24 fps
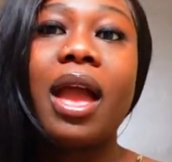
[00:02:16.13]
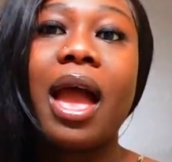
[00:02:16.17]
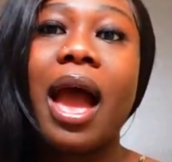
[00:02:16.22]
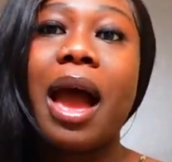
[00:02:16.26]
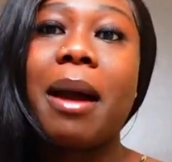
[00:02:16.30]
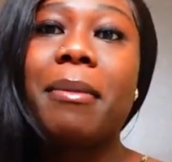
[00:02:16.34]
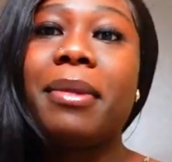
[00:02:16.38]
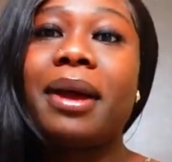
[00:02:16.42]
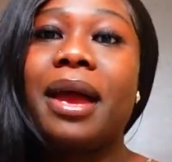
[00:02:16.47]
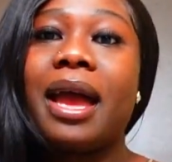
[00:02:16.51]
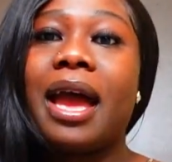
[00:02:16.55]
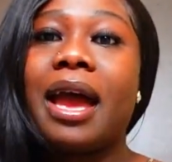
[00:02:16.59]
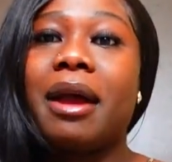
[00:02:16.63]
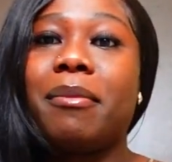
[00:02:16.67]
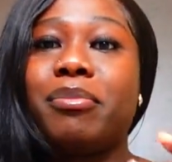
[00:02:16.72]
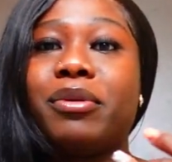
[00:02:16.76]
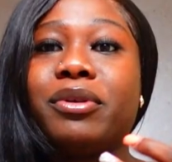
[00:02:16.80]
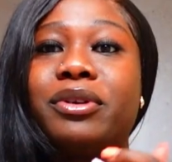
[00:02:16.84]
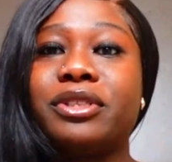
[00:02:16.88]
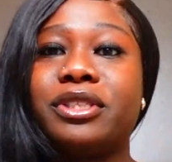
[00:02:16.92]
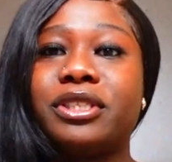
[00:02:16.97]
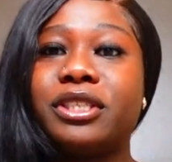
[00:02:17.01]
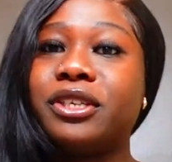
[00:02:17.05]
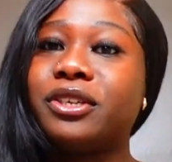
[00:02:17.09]
I'm gonna have
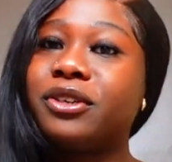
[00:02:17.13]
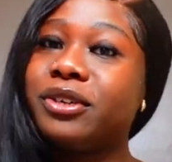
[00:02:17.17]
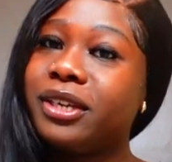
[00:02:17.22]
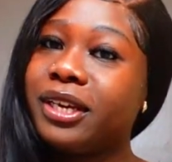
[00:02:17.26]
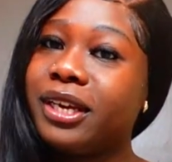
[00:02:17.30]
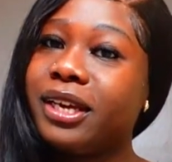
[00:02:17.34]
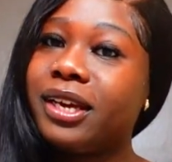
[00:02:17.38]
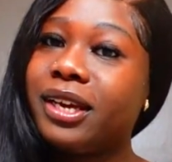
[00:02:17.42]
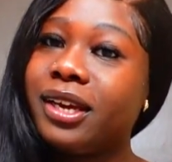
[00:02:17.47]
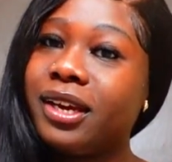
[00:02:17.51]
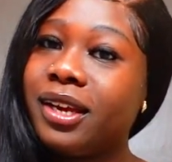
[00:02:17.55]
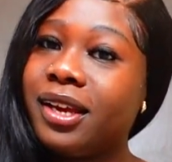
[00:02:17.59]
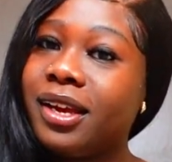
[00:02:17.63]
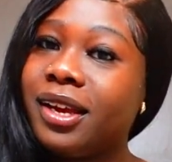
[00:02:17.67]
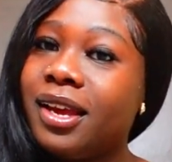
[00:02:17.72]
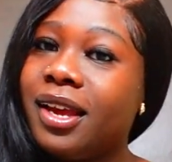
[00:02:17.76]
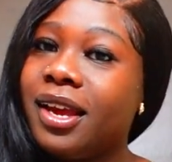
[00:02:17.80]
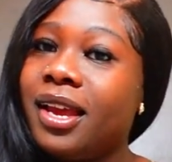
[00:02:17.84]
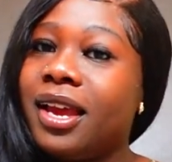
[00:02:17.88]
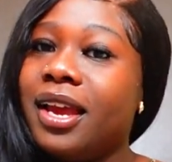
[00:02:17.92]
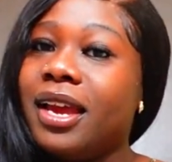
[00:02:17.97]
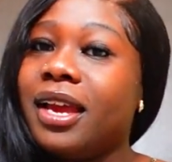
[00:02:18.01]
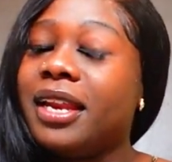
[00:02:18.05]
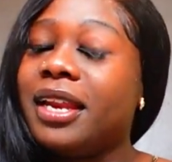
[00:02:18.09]
Brazilian
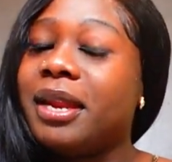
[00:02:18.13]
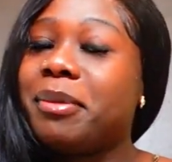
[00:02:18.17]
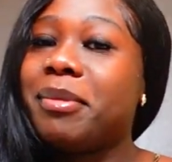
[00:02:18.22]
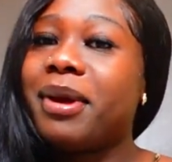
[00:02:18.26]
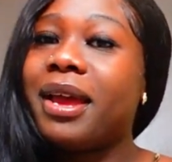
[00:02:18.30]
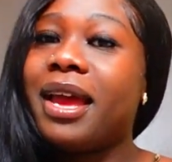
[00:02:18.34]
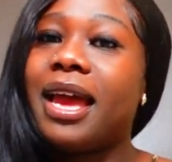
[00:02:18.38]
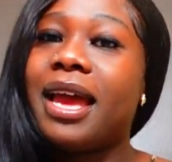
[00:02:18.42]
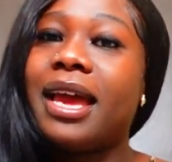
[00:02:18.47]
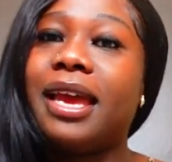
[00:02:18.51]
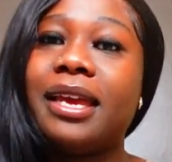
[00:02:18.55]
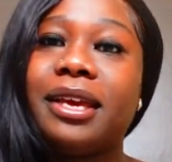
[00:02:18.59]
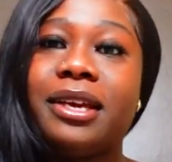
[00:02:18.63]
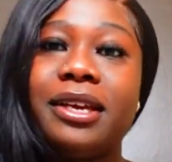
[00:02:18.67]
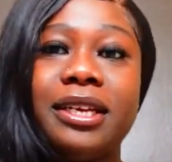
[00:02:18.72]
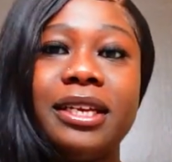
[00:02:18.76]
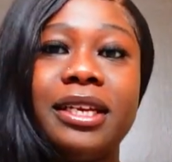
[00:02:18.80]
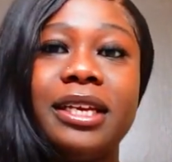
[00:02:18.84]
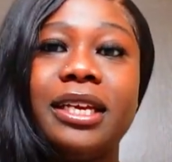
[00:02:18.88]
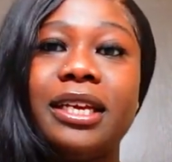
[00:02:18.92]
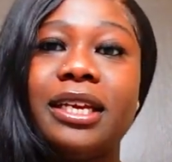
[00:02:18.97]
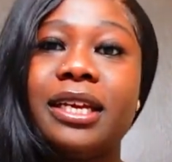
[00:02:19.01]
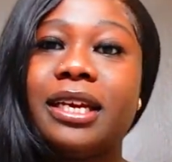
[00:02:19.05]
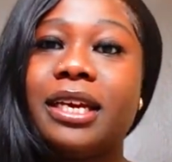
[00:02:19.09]
and I'm gonna have
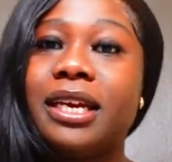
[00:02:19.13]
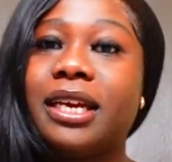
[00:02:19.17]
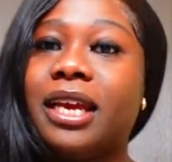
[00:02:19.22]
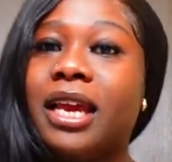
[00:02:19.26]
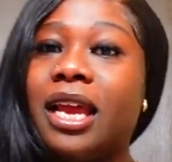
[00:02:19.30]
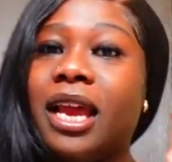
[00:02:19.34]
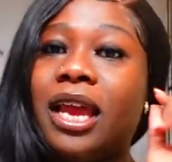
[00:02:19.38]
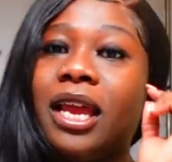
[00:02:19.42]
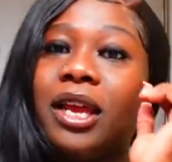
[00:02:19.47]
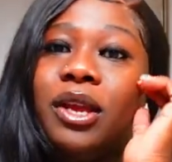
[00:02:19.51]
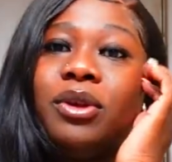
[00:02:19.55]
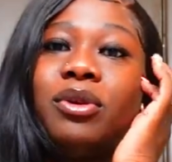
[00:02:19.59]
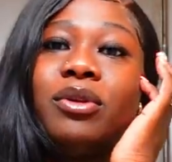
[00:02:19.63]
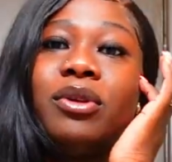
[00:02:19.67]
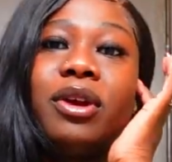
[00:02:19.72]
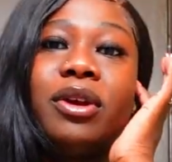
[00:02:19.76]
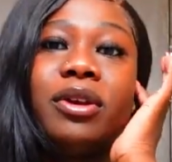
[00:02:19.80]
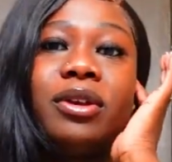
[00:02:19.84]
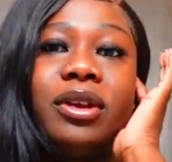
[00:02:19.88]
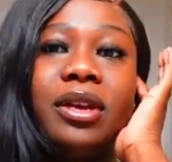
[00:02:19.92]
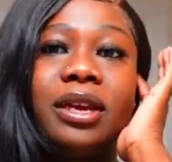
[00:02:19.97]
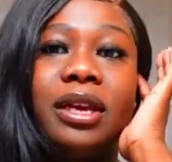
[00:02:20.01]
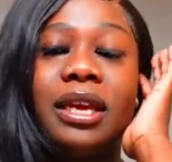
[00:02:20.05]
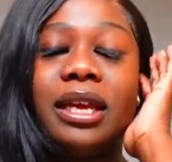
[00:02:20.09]
Indian. You know,
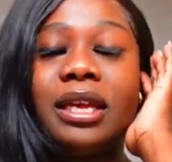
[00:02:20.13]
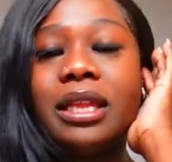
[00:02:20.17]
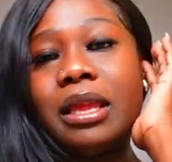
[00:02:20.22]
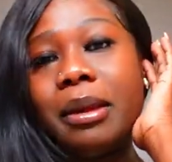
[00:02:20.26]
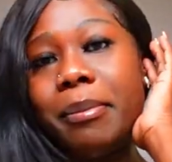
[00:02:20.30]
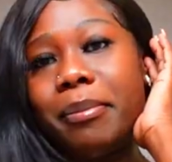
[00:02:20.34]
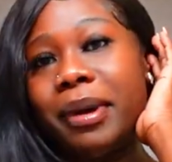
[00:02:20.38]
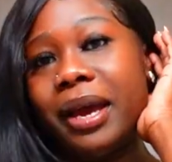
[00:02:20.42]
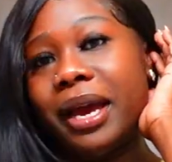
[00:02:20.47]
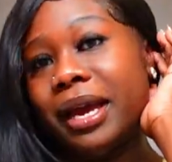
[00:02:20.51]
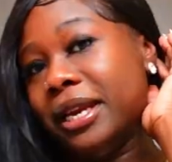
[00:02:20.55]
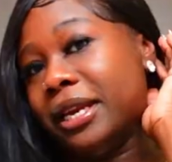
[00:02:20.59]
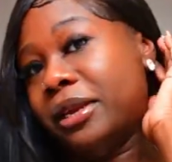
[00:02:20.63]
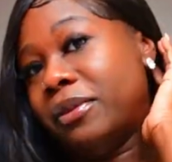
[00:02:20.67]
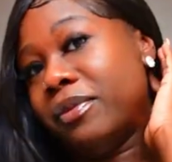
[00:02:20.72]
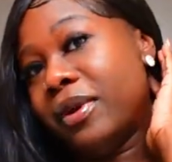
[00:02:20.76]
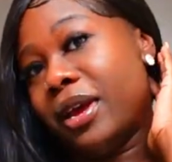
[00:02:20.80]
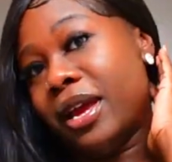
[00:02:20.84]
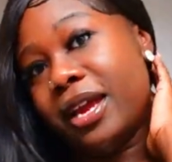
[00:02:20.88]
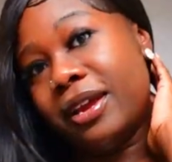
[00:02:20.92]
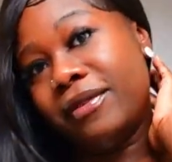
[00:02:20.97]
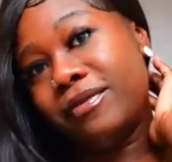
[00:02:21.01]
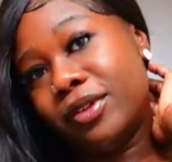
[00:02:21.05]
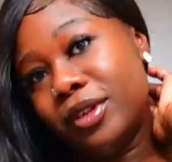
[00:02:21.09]
you can get the body
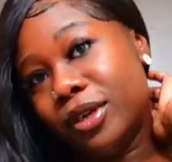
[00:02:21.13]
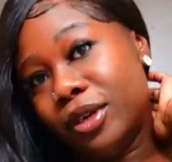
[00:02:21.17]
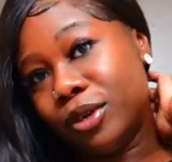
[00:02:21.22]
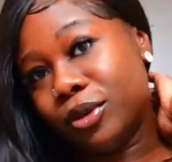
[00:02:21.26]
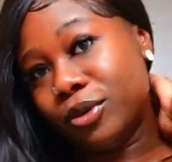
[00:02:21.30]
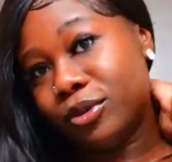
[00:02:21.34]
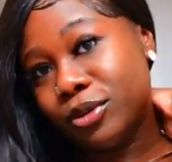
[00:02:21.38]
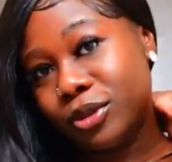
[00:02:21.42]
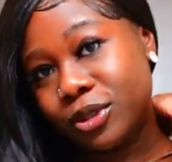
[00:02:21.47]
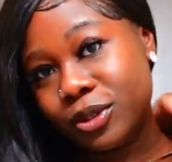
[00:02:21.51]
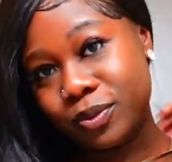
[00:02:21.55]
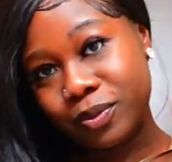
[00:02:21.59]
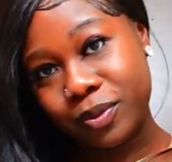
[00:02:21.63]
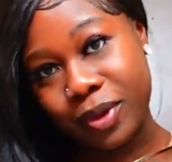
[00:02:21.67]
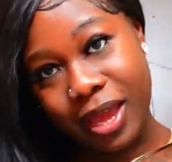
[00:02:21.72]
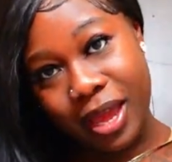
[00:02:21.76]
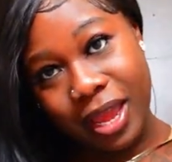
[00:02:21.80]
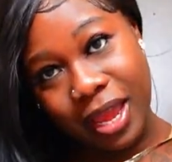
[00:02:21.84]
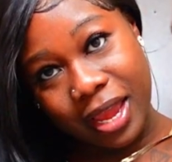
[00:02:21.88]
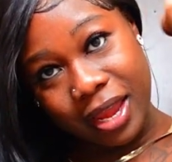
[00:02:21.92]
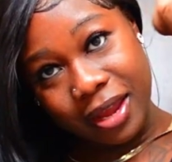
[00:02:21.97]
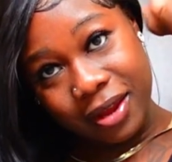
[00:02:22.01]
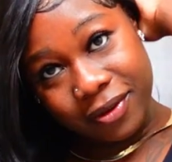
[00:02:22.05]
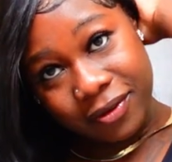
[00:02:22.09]
wave, the loose
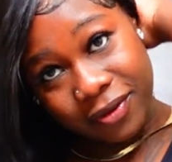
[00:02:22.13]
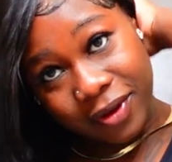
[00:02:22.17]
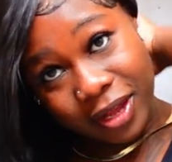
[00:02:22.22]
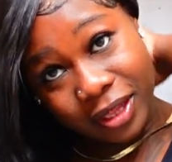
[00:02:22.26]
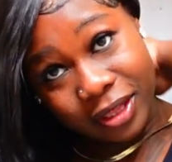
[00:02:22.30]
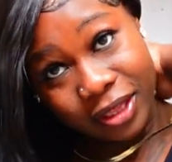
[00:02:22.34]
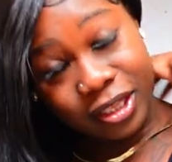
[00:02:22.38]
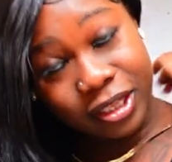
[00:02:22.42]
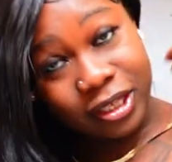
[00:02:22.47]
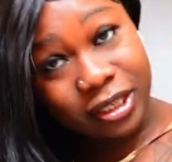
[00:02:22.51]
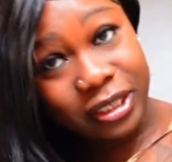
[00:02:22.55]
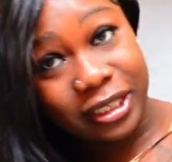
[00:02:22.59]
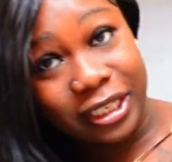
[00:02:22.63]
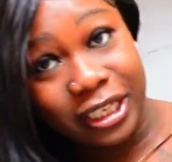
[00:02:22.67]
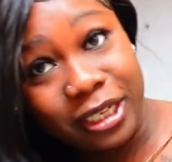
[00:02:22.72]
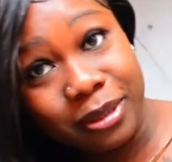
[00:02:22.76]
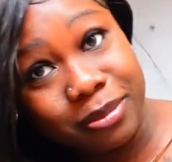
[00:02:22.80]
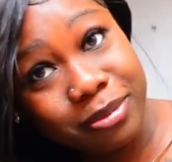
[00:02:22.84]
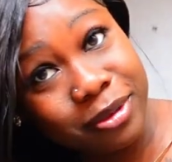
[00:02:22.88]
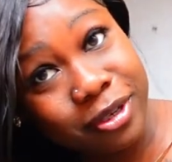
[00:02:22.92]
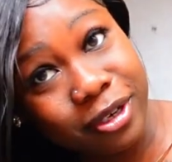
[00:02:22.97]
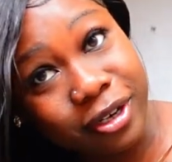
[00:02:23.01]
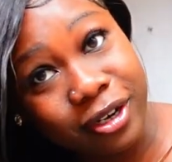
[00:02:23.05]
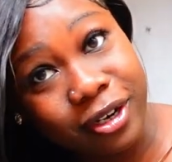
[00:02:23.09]
wave, the
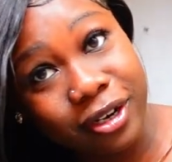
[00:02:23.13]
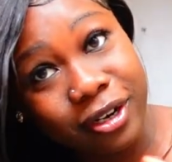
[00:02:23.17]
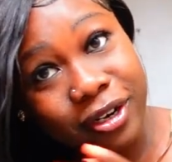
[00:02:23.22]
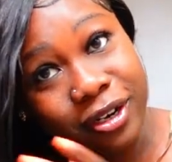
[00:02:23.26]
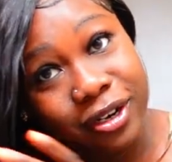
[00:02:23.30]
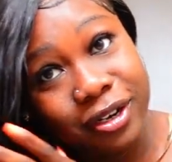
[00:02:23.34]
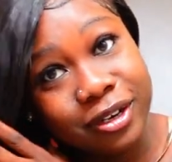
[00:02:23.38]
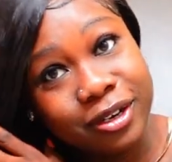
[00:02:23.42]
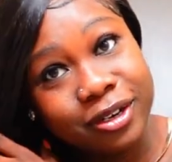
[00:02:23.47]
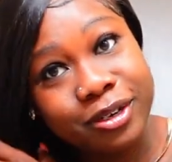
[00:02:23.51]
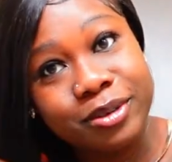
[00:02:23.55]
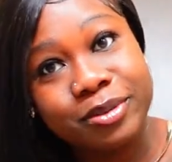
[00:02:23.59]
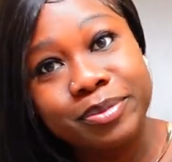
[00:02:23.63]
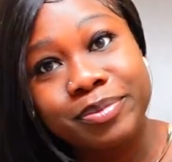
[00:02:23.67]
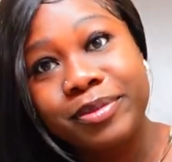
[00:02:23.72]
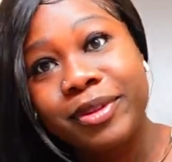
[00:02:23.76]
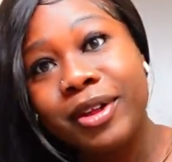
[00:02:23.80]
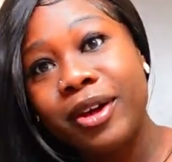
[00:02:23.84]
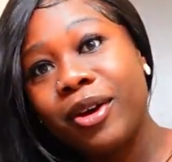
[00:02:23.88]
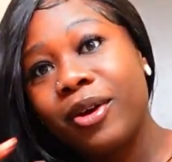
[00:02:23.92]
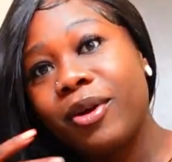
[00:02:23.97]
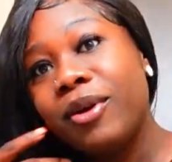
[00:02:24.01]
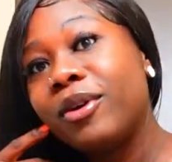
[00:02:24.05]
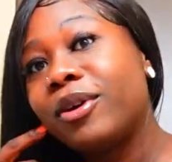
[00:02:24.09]
deep curl,
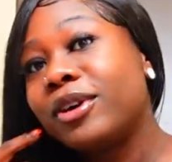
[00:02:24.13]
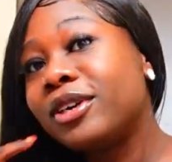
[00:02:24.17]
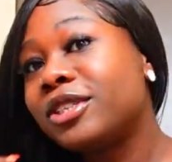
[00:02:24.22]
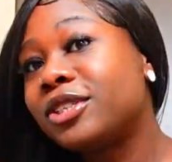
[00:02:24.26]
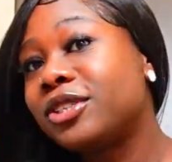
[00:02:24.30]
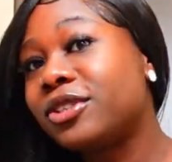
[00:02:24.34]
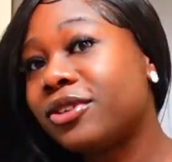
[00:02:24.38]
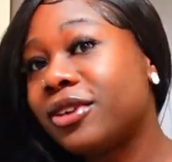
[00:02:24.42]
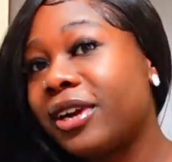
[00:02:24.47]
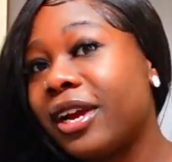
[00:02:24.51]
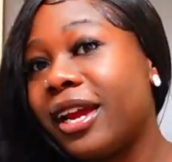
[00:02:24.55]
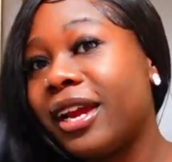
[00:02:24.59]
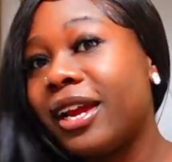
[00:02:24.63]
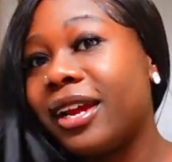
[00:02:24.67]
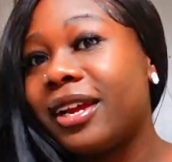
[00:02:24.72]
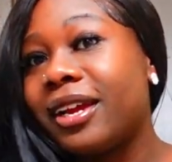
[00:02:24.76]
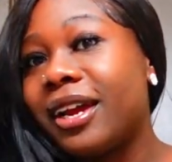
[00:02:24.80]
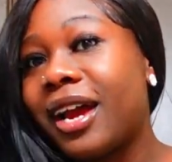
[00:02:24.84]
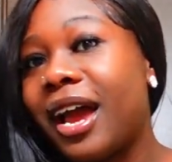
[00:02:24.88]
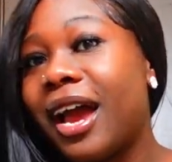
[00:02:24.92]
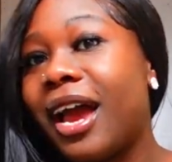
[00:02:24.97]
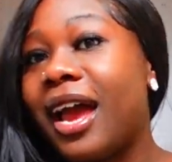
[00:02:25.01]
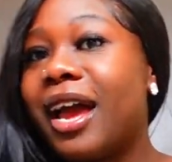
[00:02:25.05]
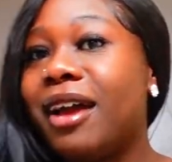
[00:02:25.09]
or straight.
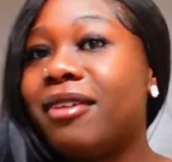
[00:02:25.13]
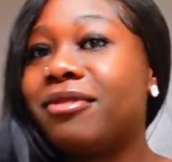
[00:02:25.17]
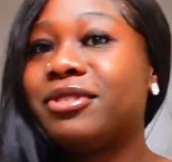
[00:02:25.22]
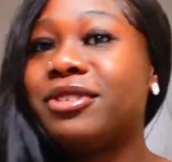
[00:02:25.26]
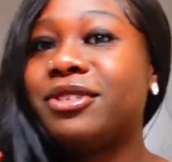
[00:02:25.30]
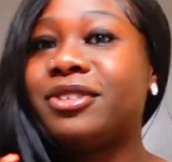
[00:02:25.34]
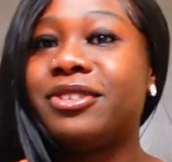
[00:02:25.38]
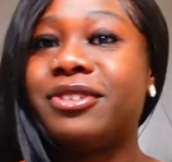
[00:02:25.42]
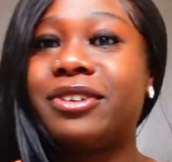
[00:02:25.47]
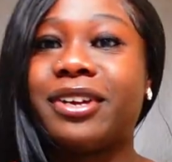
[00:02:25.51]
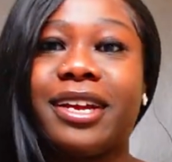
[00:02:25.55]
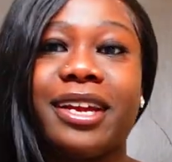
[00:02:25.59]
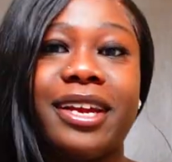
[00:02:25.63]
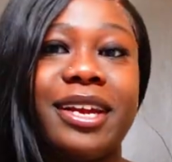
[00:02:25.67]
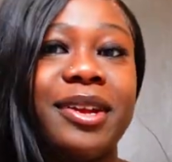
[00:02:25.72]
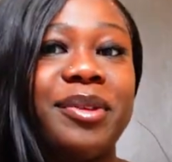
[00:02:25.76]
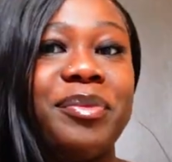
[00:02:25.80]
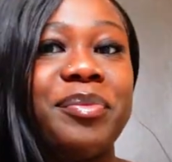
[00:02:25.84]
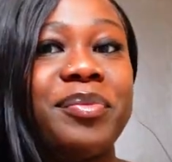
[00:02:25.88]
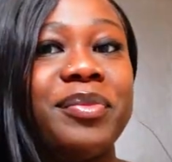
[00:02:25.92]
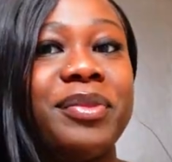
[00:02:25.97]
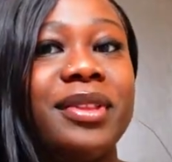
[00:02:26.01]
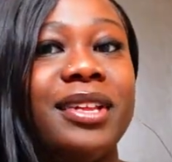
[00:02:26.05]
I have straight.